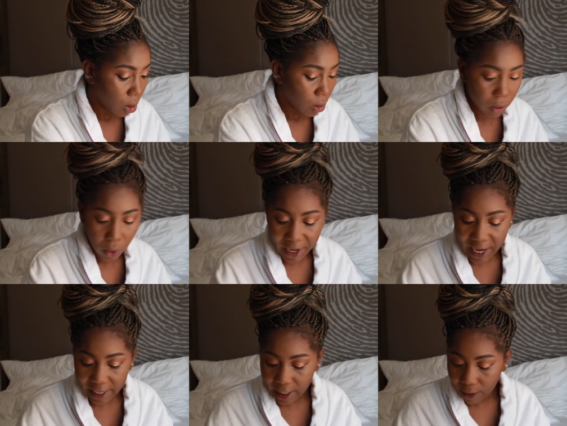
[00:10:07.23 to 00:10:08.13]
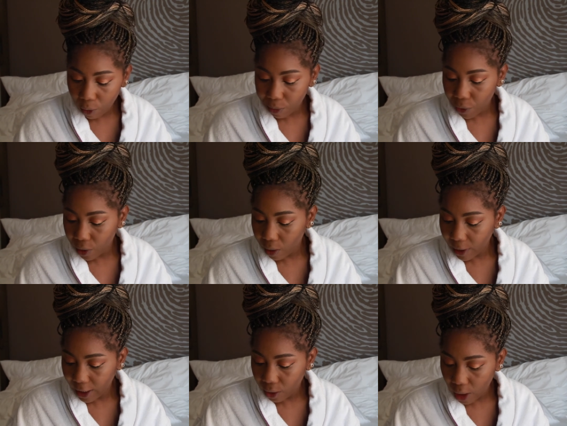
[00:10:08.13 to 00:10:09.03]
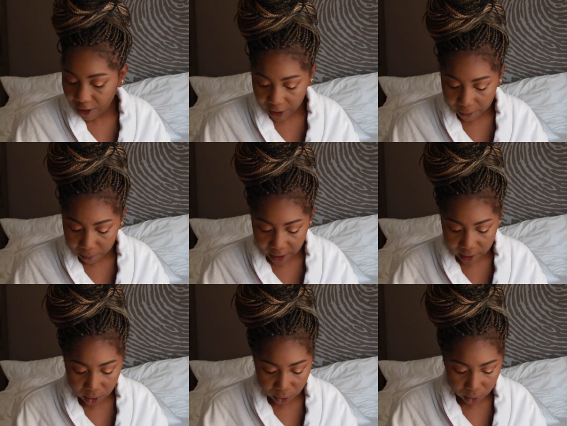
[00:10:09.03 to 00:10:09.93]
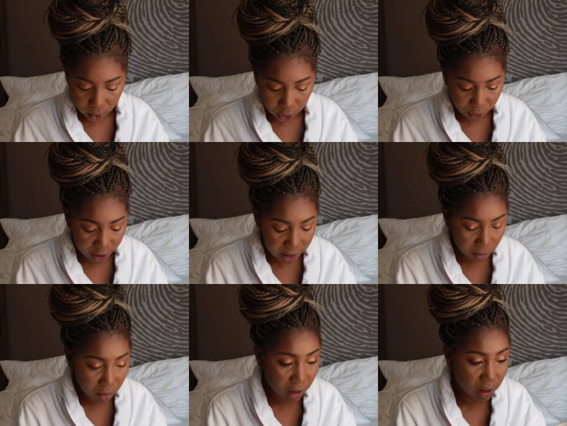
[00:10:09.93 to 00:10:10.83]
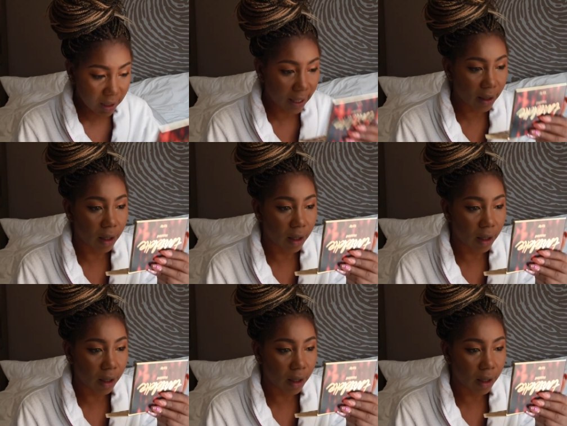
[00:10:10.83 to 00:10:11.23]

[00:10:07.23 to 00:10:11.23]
So I had that moment where I'm like, oh, have I made a crazy mistake?